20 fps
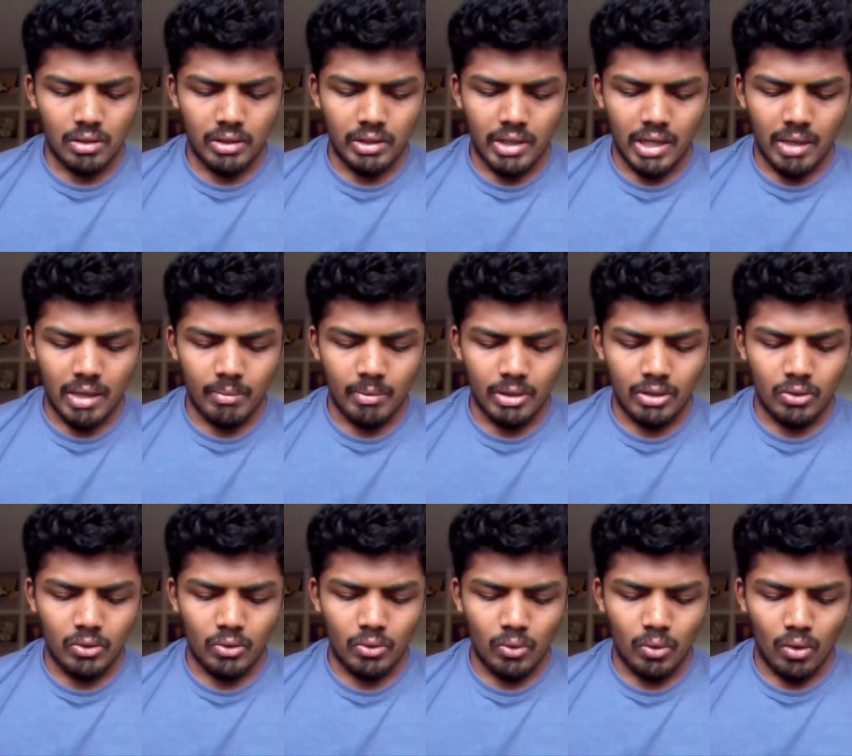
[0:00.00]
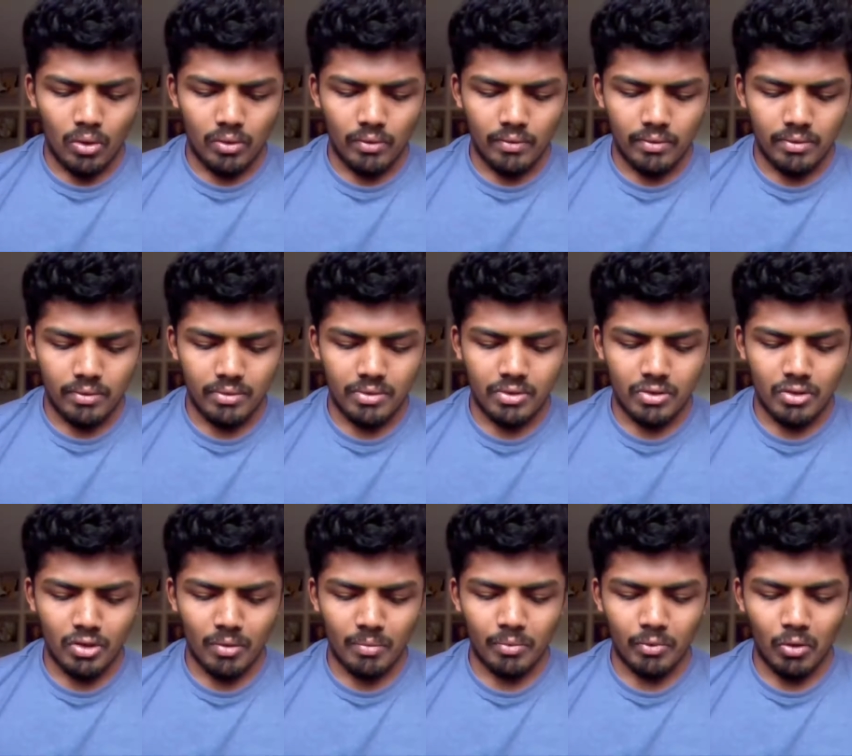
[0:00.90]
Damn it, you all
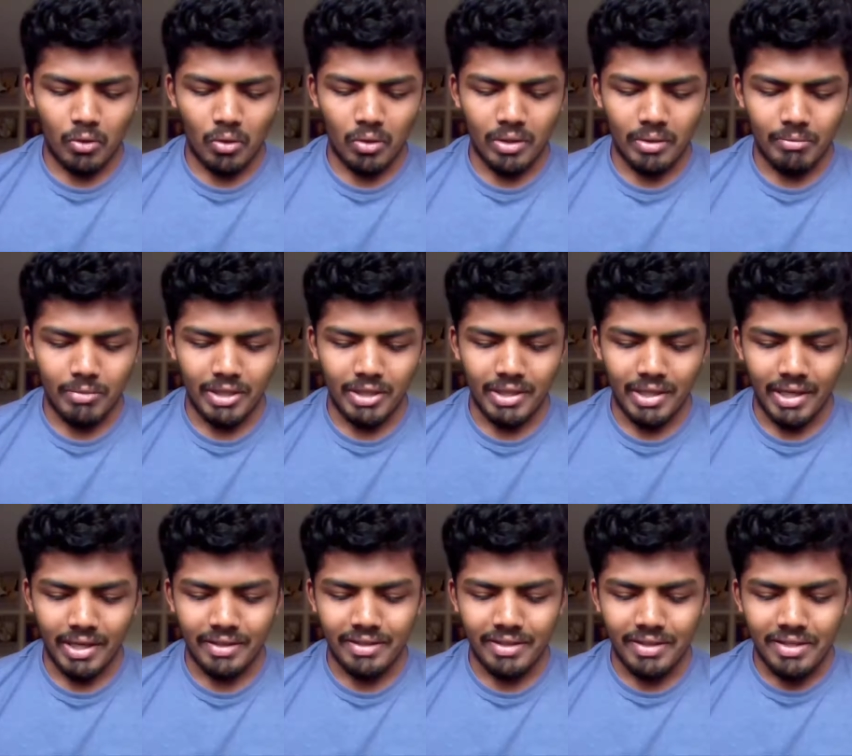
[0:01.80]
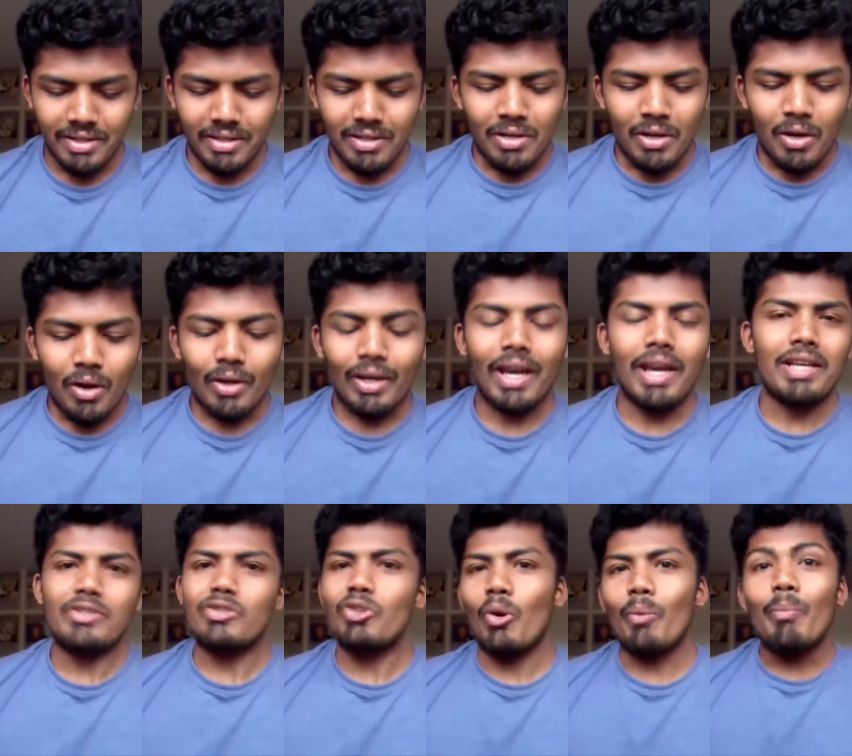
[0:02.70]
stop calling me that. Okay,
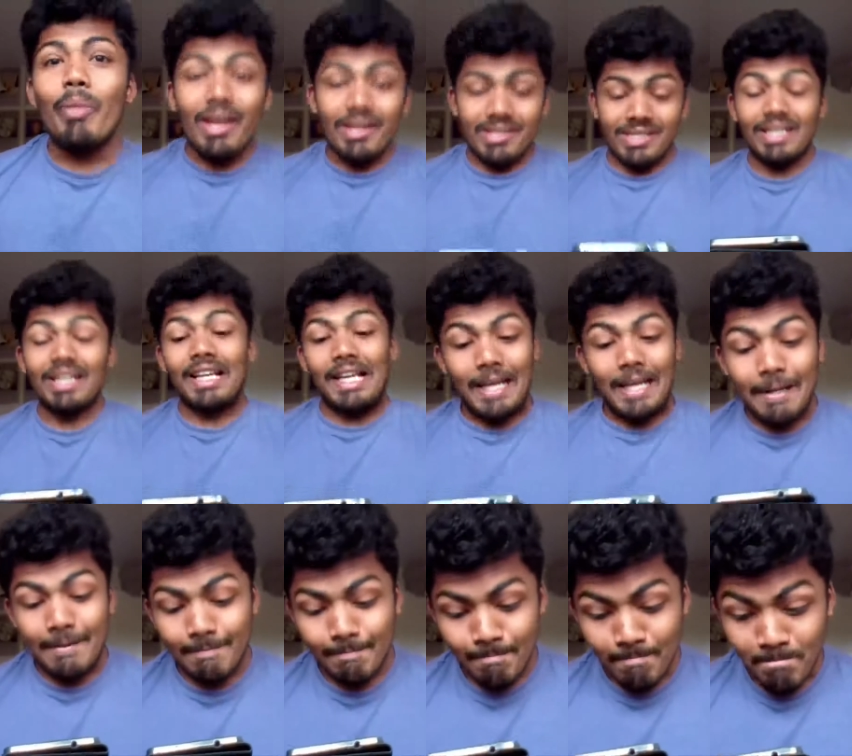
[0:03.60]
so basically,